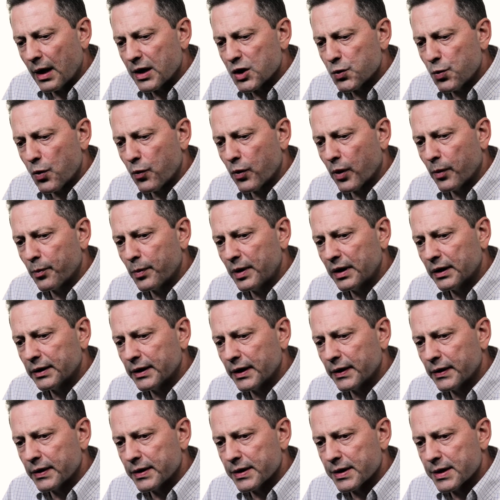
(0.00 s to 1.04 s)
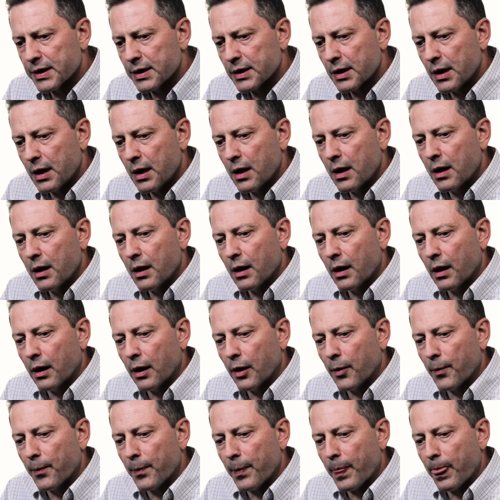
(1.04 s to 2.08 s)
As we were building this,
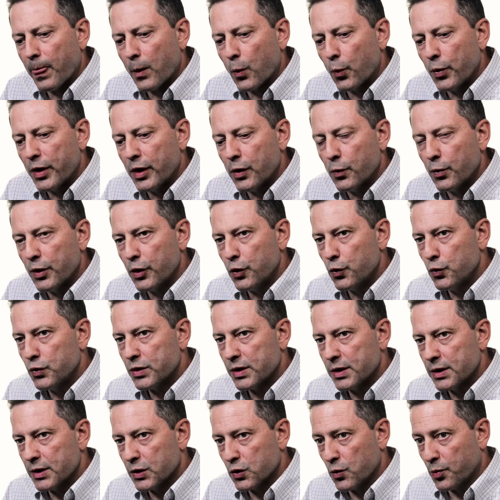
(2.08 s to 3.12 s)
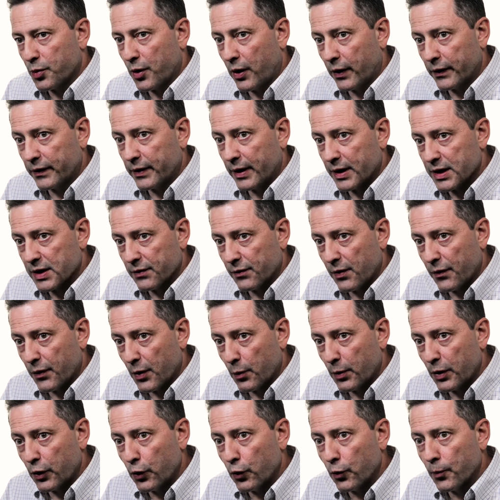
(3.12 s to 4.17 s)
we use this to prioritize
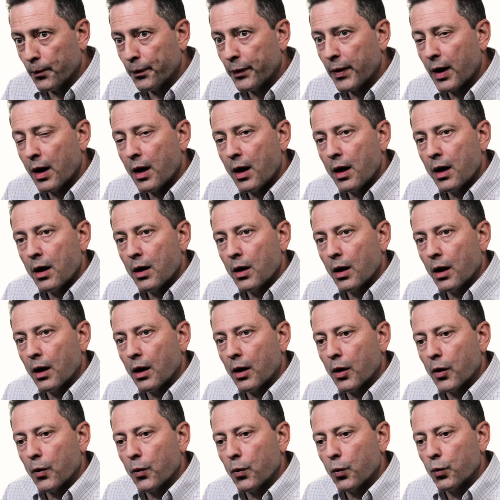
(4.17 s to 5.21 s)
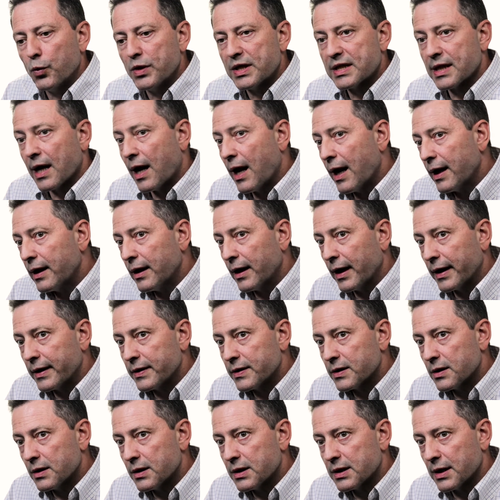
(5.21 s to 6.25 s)
everything we do. With
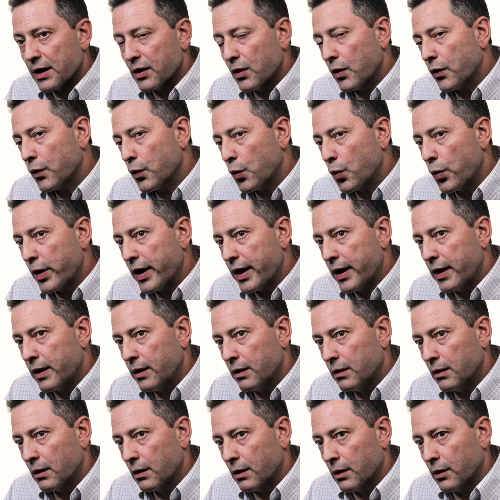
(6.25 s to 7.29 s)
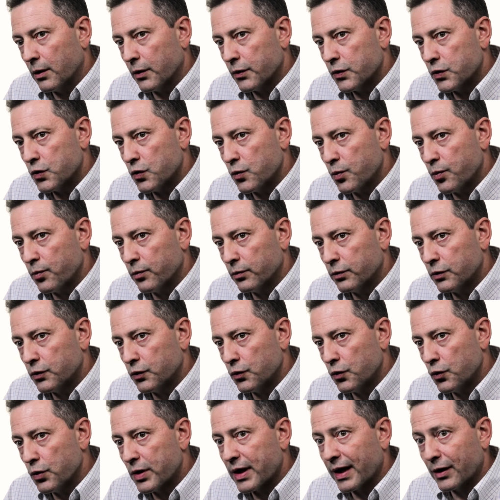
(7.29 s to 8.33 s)
highlights, it's another way
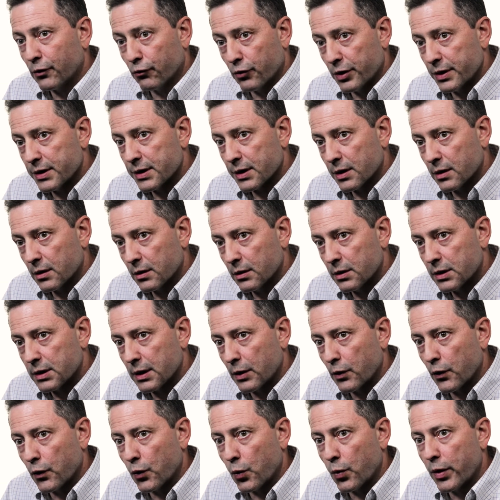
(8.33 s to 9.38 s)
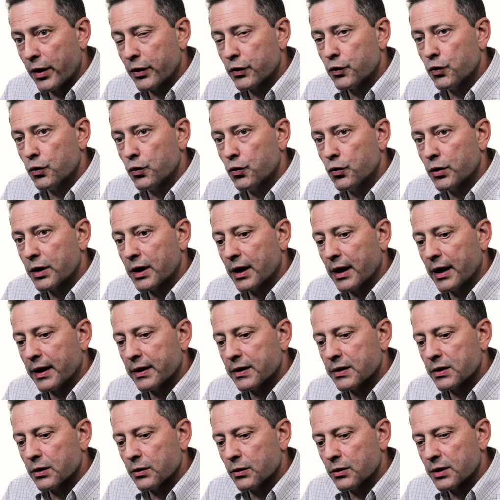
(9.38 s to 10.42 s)
to look at risk. It's another way to look
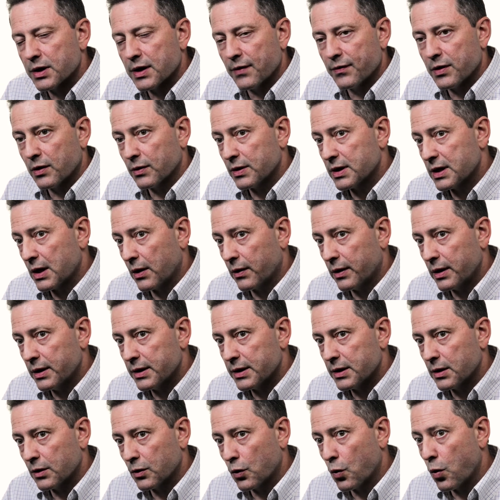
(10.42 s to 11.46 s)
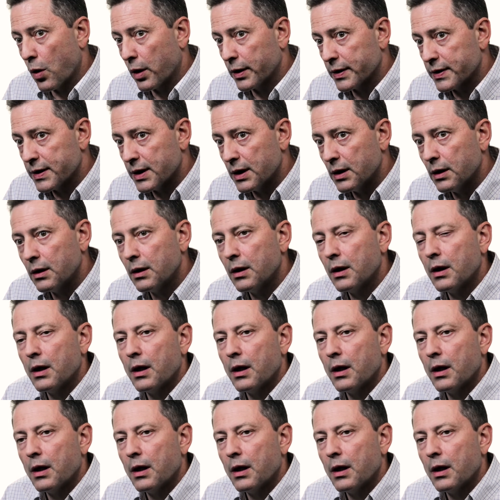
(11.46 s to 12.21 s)
at safety and soundness and quality.